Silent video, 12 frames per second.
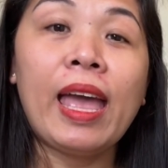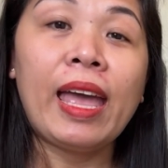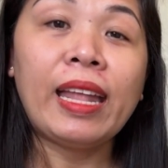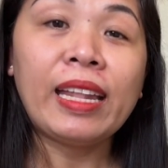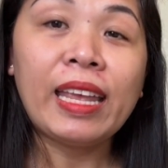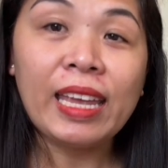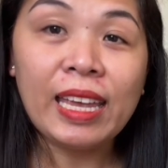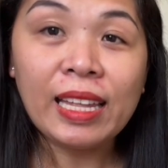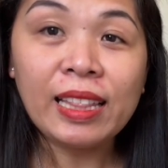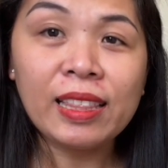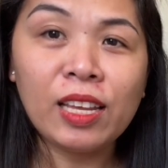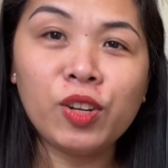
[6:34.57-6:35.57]
and
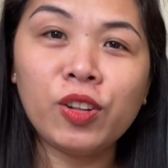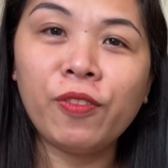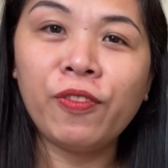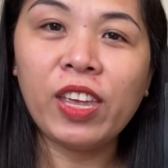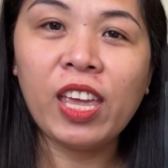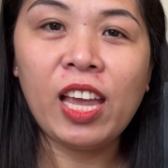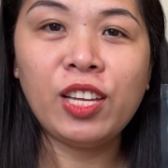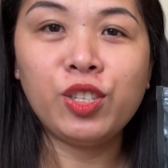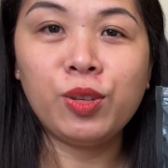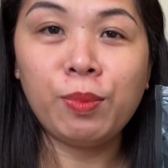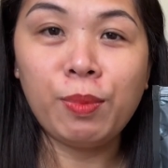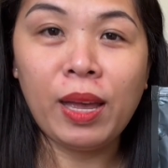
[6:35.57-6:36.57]
hit the
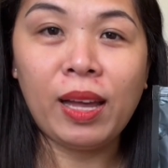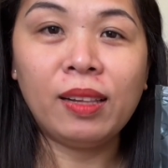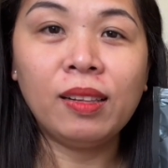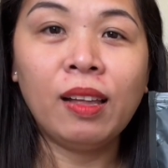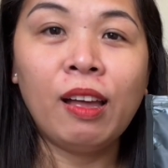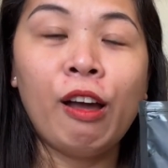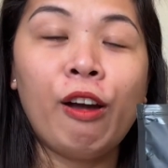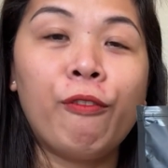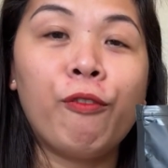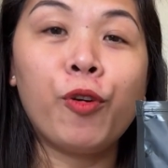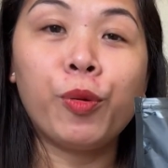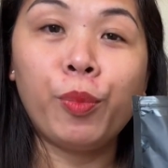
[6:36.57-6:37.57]
notification bell
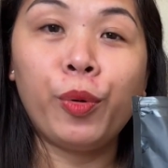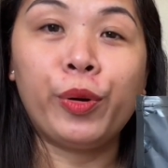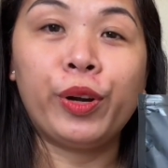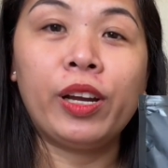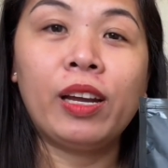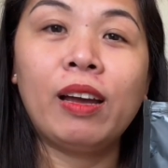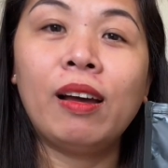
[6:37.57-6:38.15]
for more.